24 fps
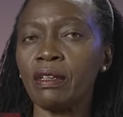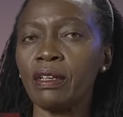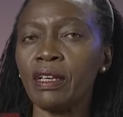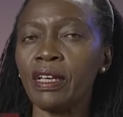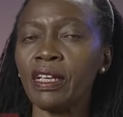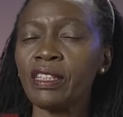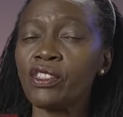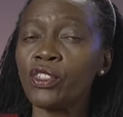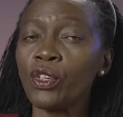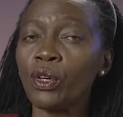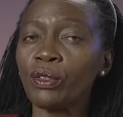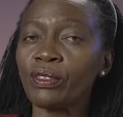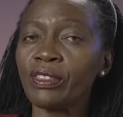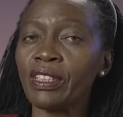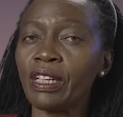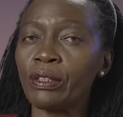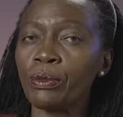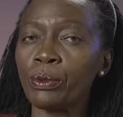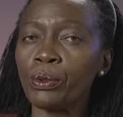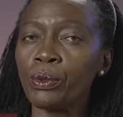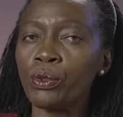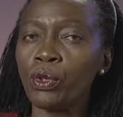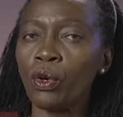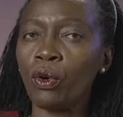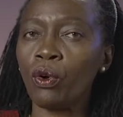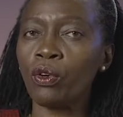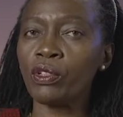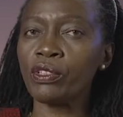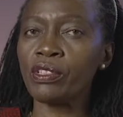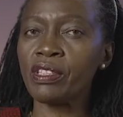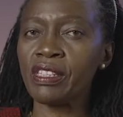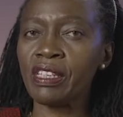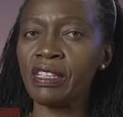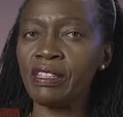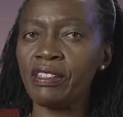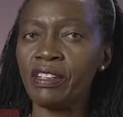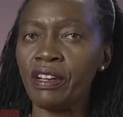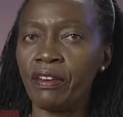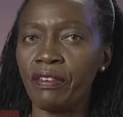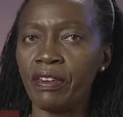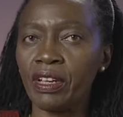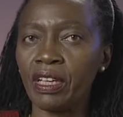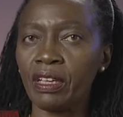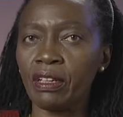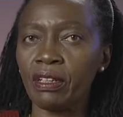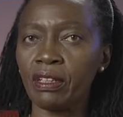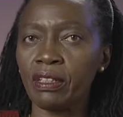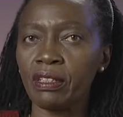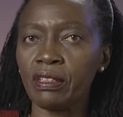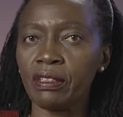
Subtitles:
Is Dr. Ruto considering